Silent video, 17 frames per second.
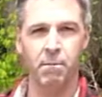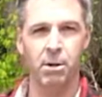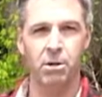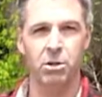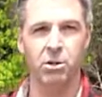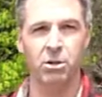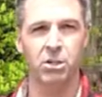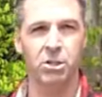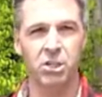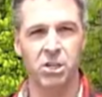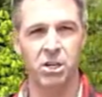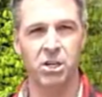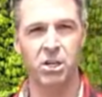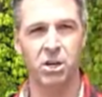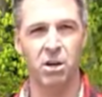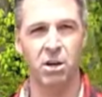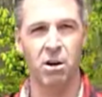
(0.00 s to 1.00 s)
You can
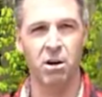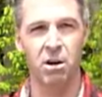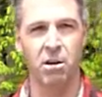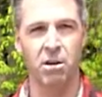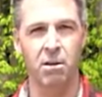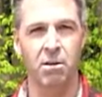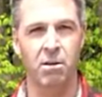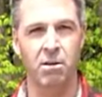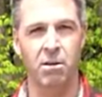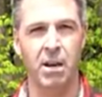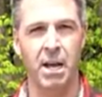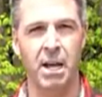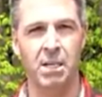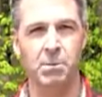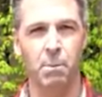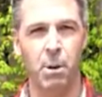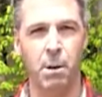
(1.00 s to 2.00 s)
see here that
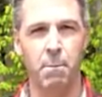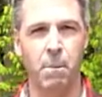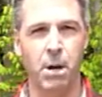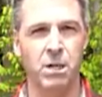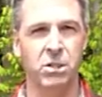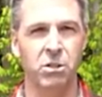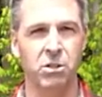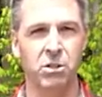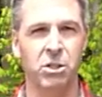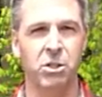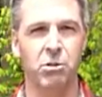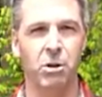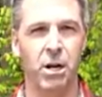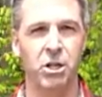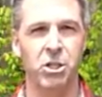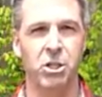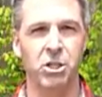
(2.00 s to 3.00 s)
as my muscles
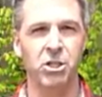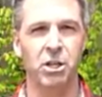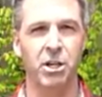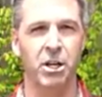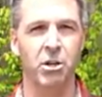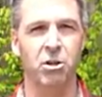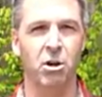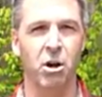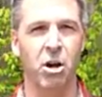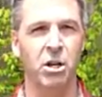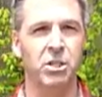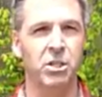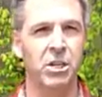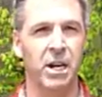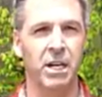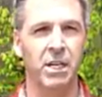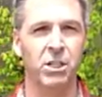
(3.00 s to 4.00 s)
stretches like a
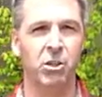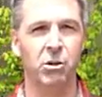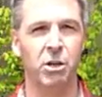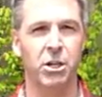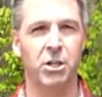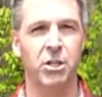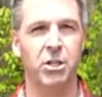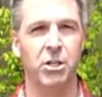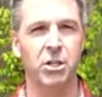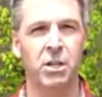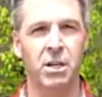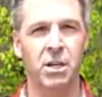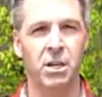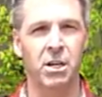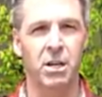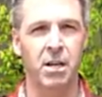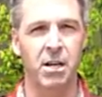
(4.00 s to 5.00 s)
dog's neck stretches,
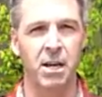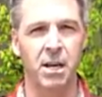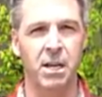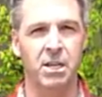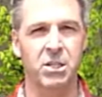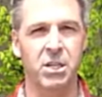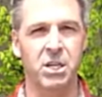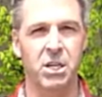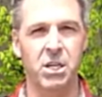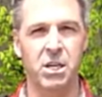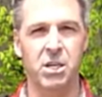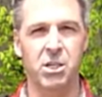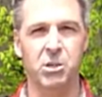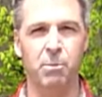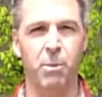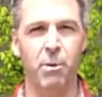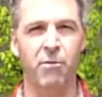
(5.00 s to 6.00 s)
as he
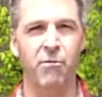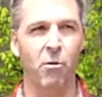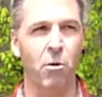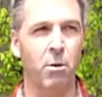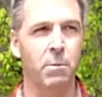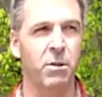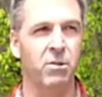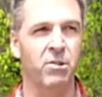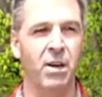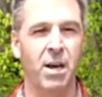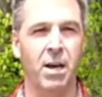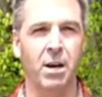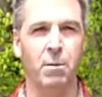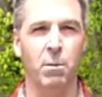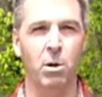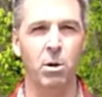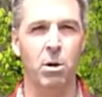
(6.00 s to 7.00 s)
is a performance
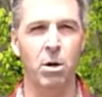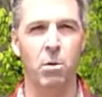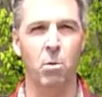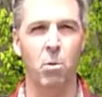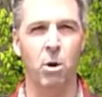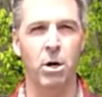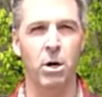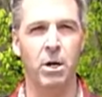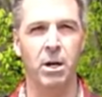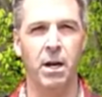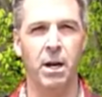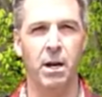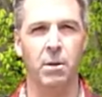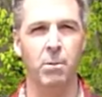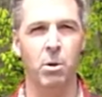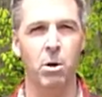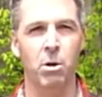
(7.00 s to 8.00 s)
animal and a working
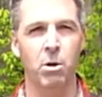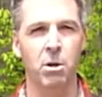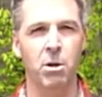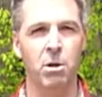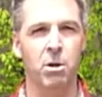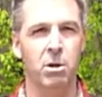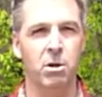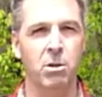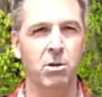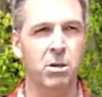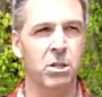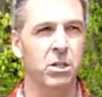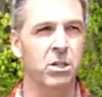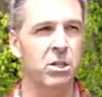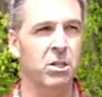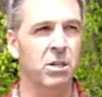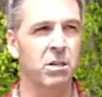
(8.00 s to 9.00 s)
animal, you
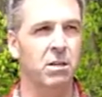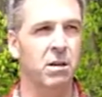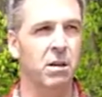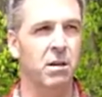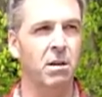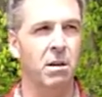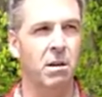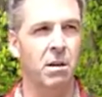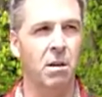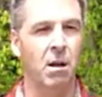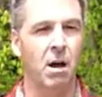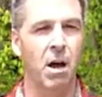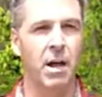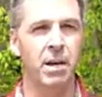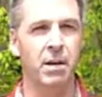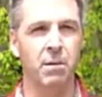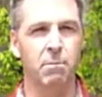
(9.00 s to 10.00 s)
can see that
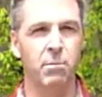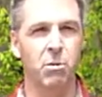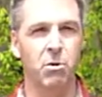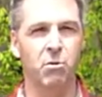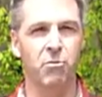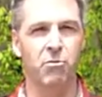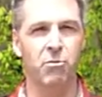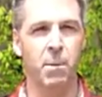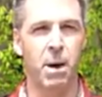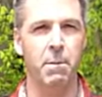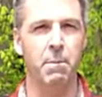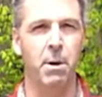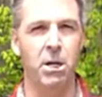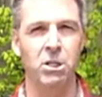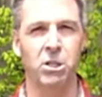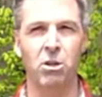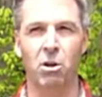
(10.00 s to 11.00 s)
I can move my
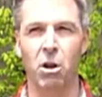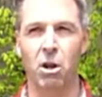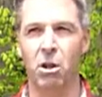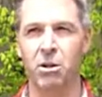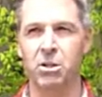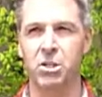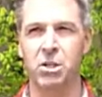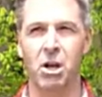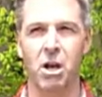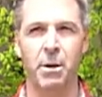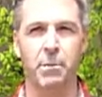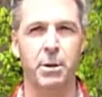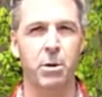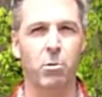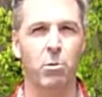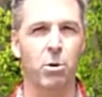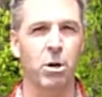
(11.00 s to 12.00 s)
muscle all the time
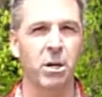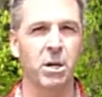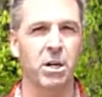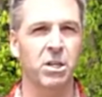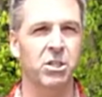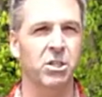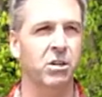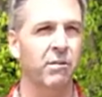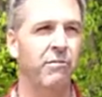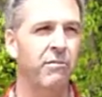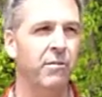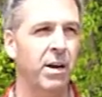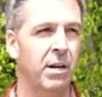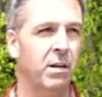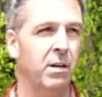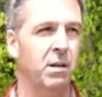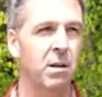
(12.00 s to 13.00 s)
and it really doesn't
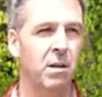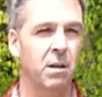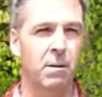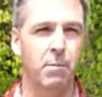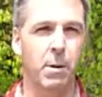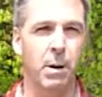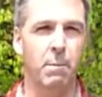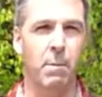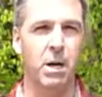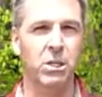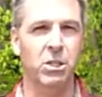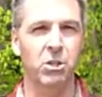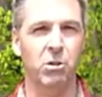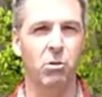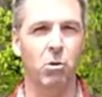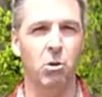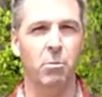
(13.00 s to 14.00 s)
affect my
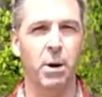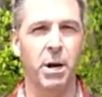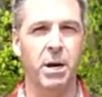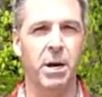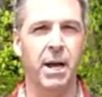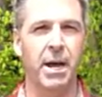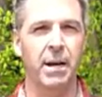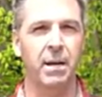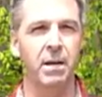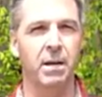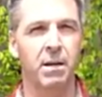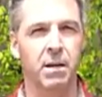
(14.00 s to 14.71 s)
muscle or my neck.